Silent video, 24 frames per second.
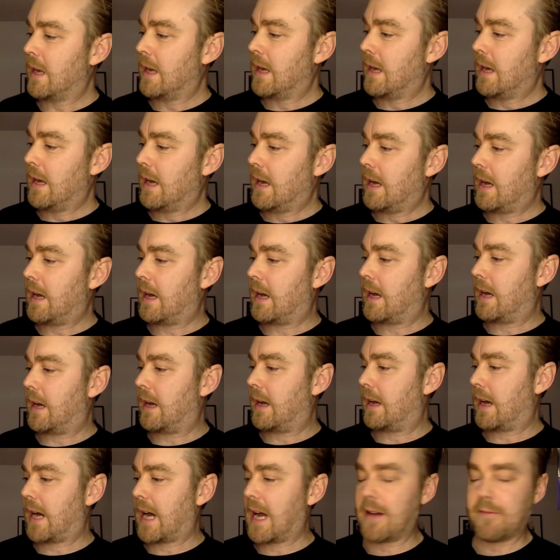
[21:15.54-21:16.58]
I
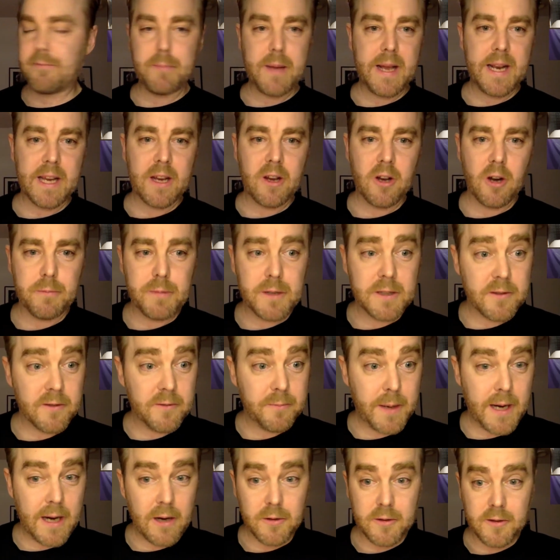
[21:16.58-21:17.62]
have many copies of
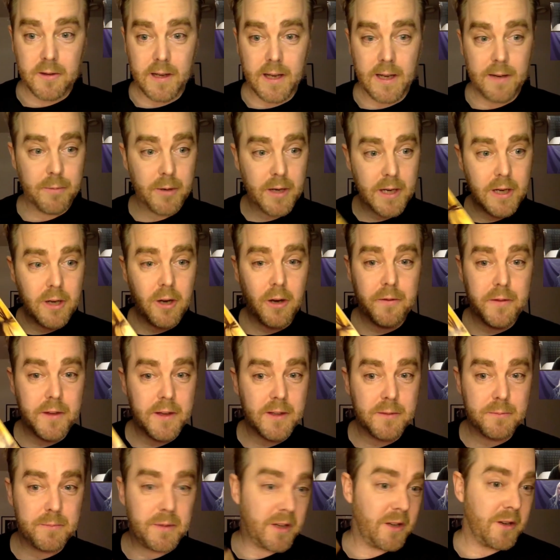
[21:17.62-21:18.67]
Power Slave, but I got this
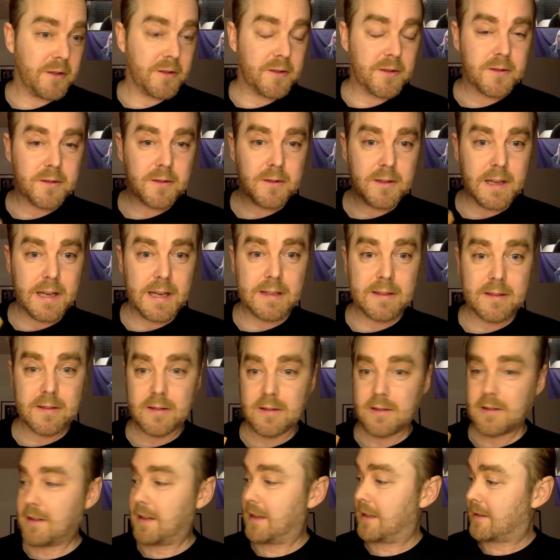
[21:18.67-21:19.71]
because
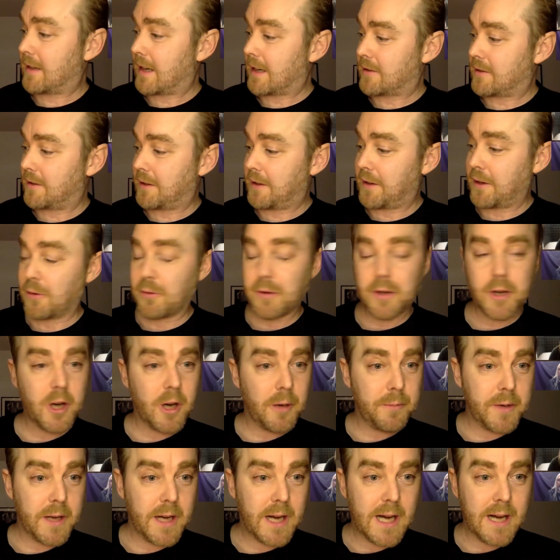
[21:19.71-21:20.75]
it's actually the only
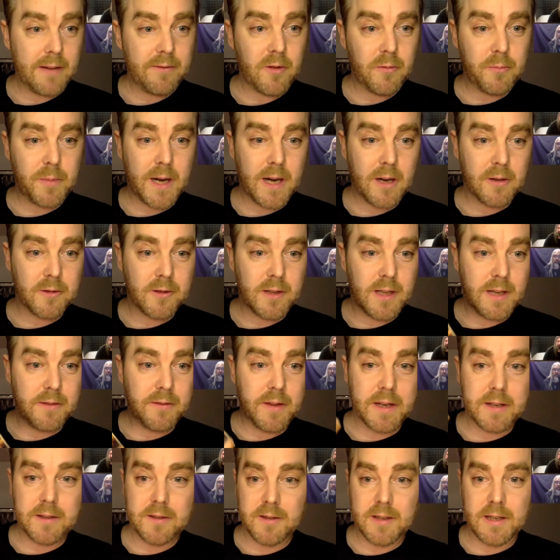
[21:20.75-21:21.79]
copy I have of Power Slave
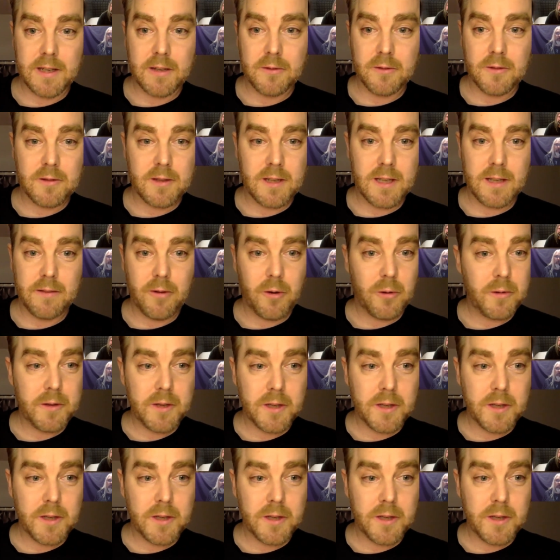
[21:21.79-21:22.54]
that is single sleeve. All the other